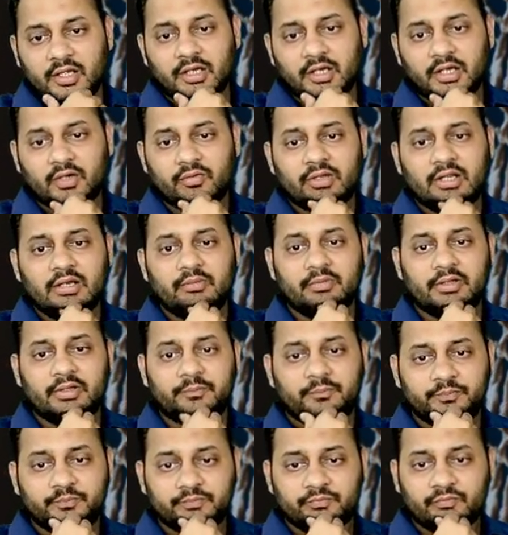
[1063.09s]
Now tell
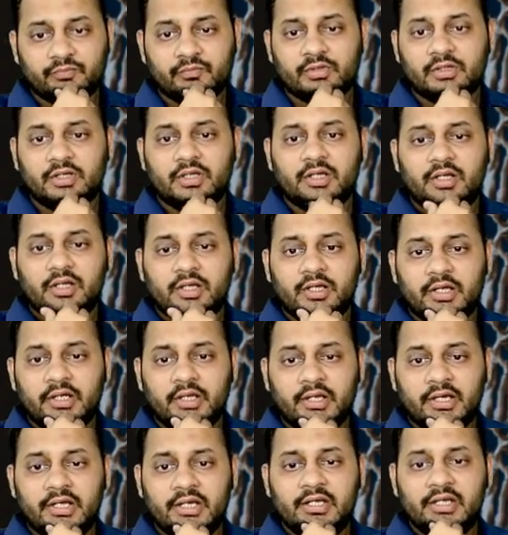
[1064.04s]
me,
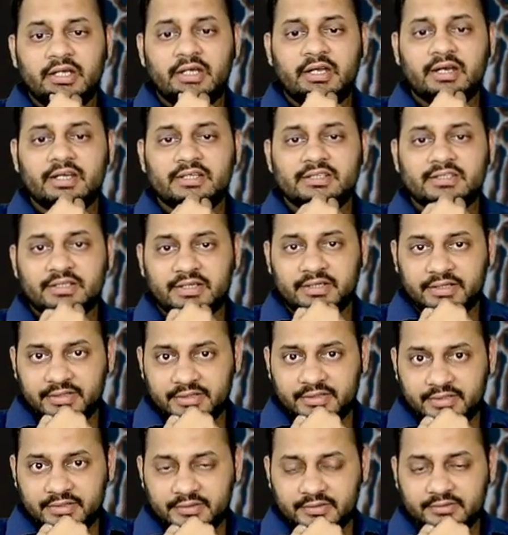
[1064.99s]
interest
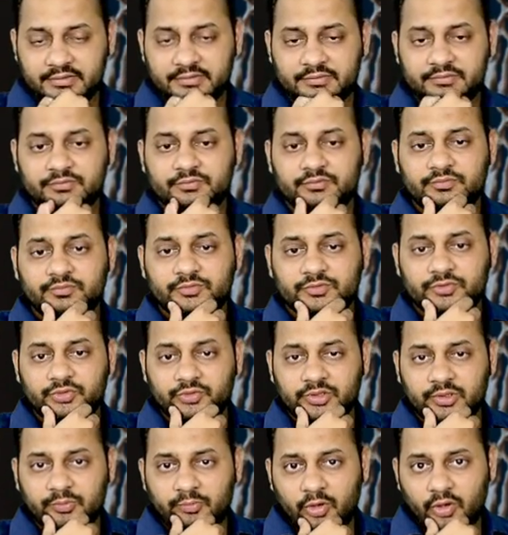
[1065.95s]
rate
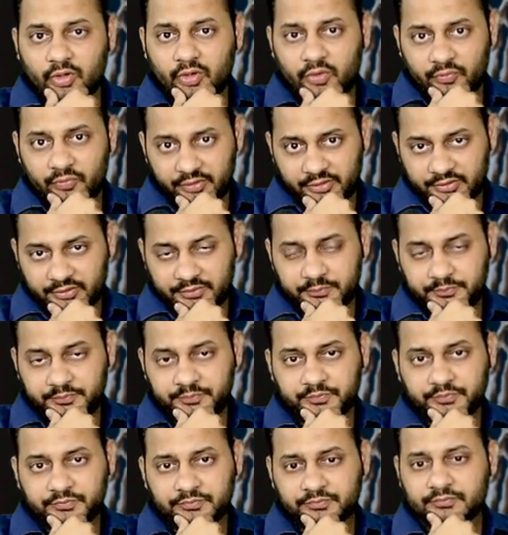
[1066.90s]
to the borrower,
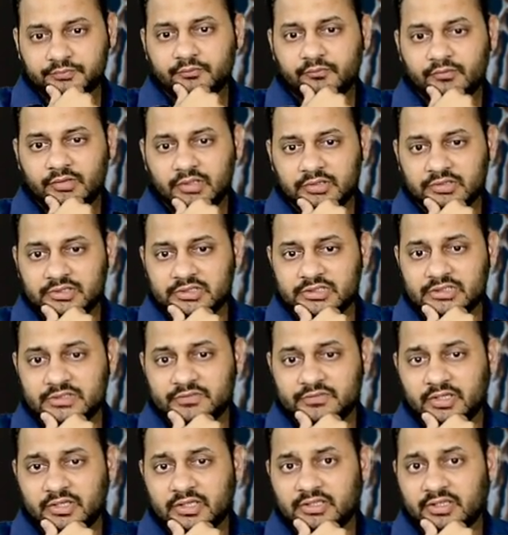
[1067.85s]
this
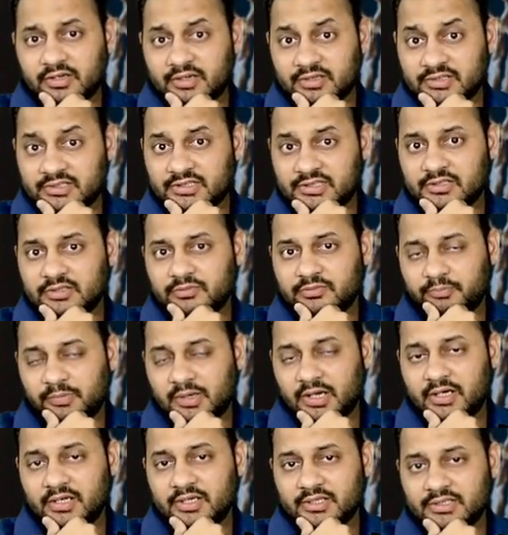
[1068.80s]
is where the risk
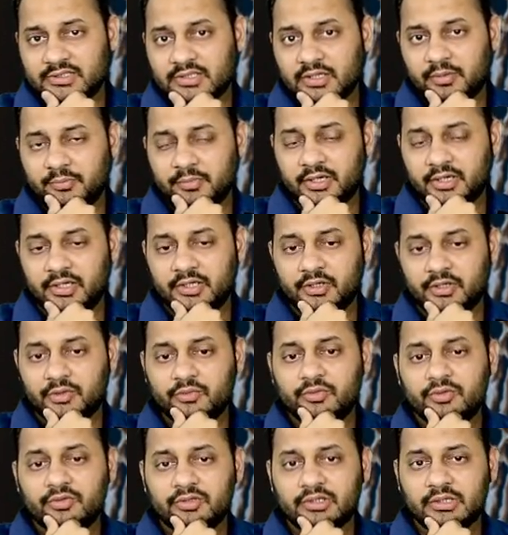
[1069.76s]
part is coming
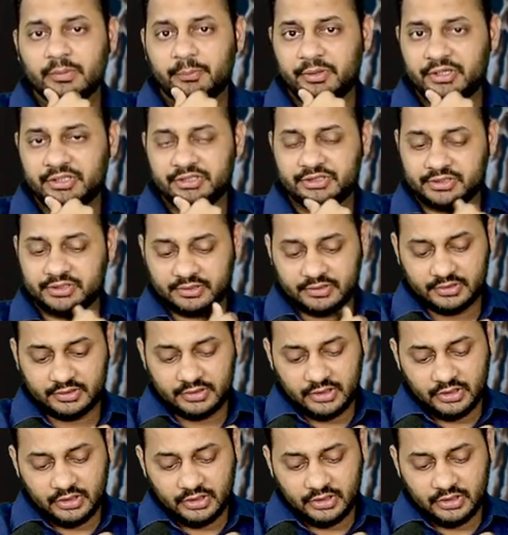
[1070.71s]
into the picture.